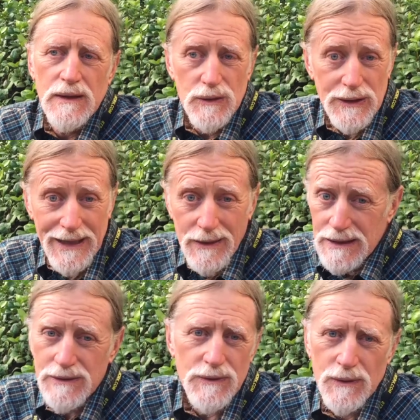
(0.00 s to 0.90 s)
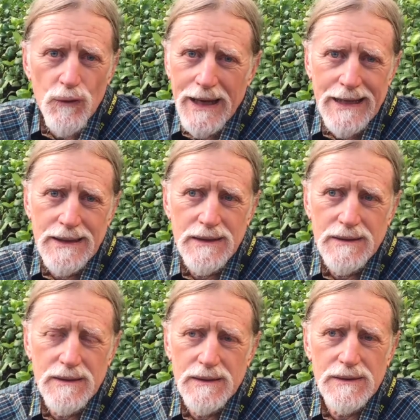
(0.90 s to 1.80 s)
You nail into the grain.
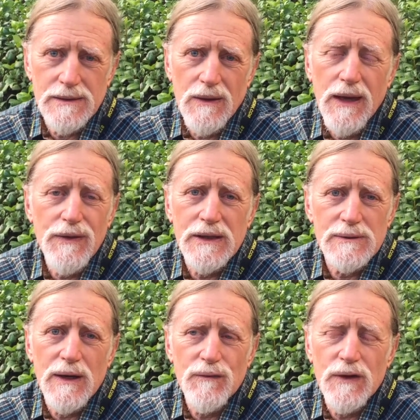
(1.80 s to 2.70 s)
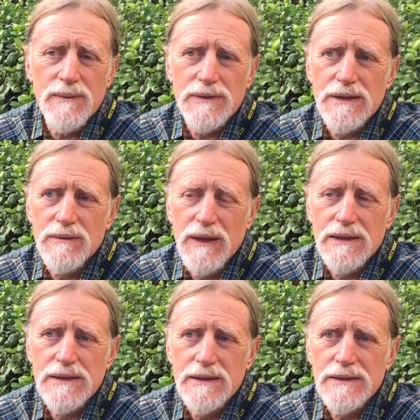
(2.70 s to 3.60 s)
It's a lot of things about frames didn't
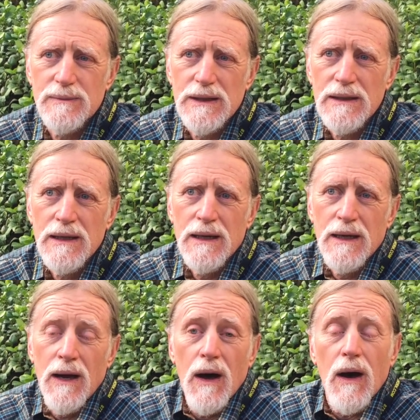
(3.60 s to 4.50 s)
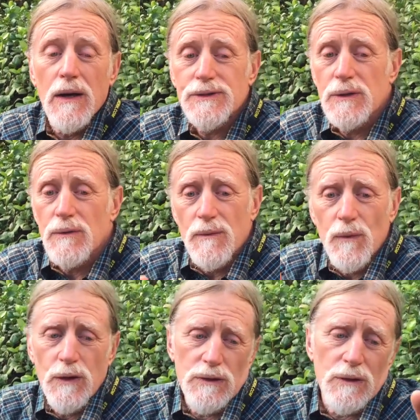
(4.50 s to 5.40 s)
make sense to me. Also,
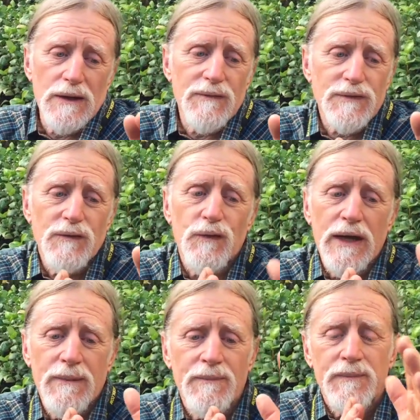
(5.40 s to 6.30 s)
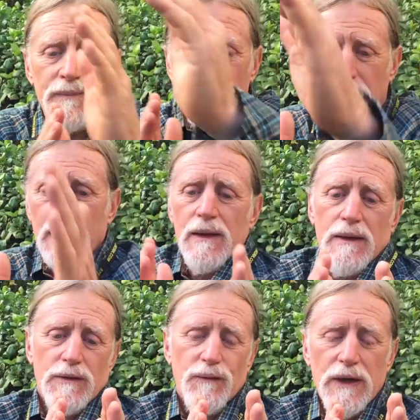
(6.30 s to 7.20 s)
when you lift a frame,
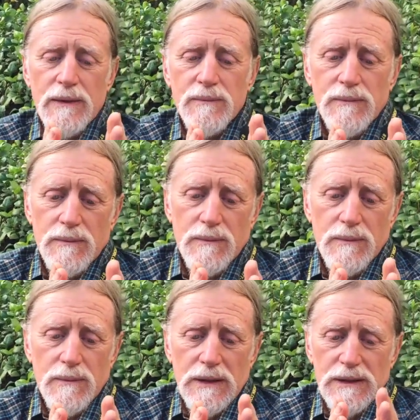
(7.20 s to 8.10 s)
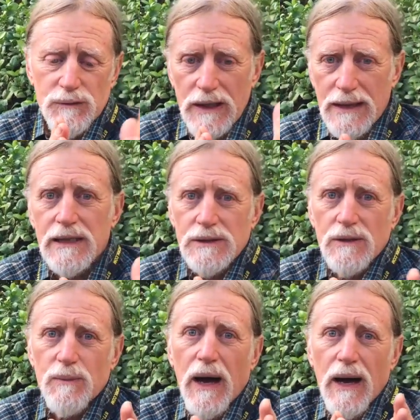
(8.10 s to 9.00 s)
the frame is right next to
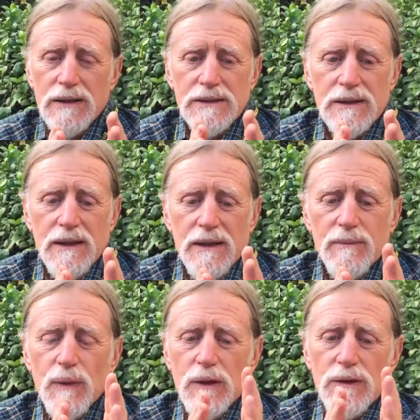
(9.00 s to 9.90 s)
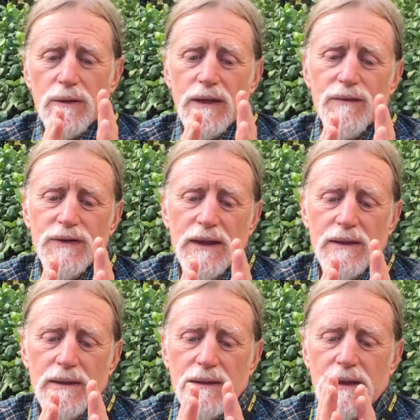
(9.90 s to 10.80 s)
the box, but when you lift it,
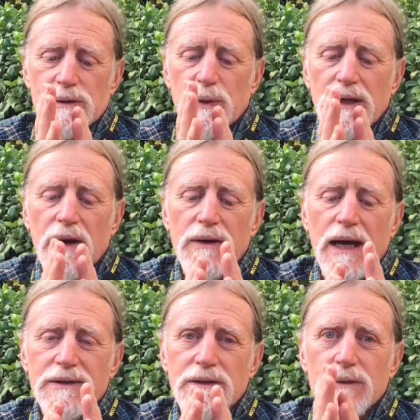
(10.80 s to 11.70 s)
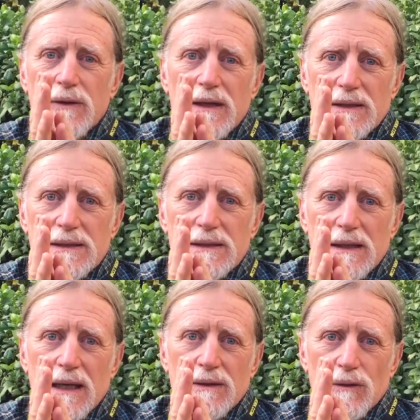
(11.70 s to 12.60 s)
it's pretty hard not to do this
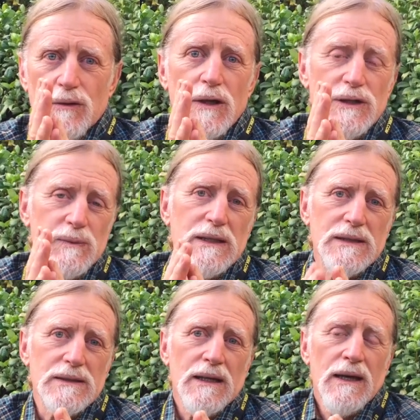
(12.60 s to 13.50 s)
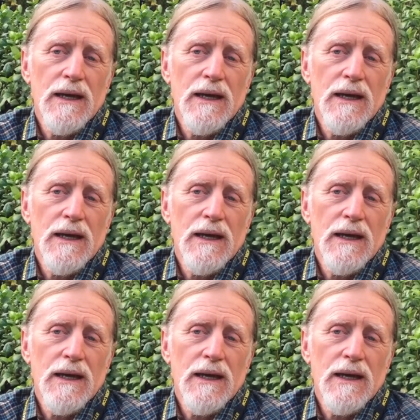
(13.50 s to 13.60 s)
and crush bees.